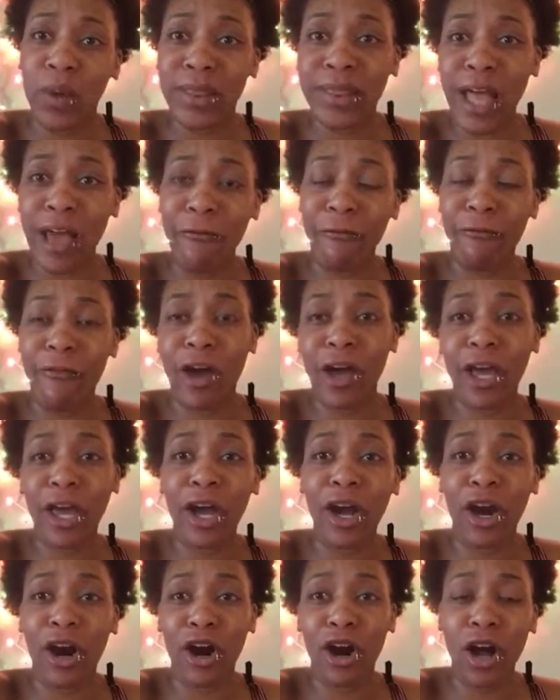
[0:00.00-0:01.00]
what that
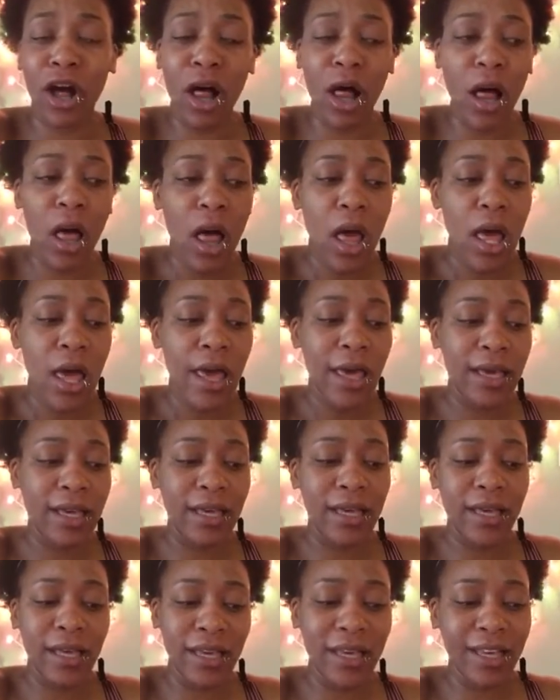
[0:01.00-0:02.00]
fucking girl
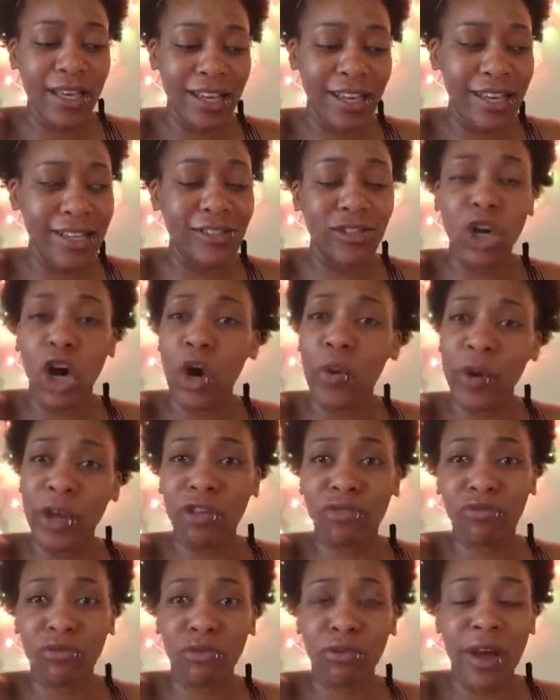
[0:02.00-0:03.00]
is
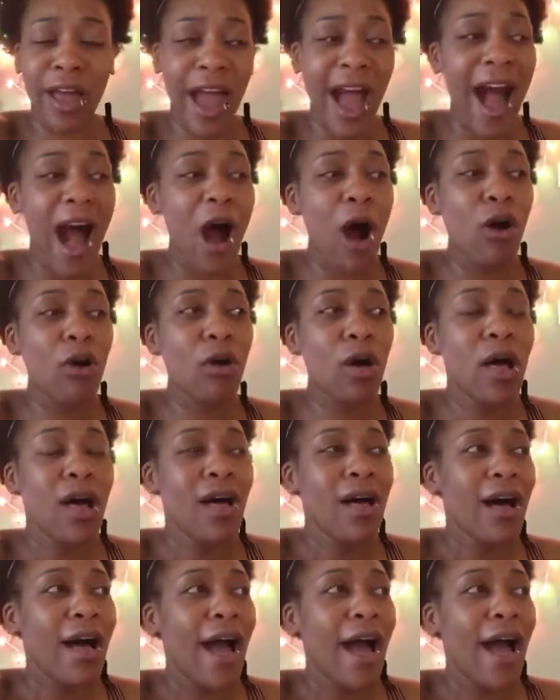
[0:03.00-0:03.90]
going through, and how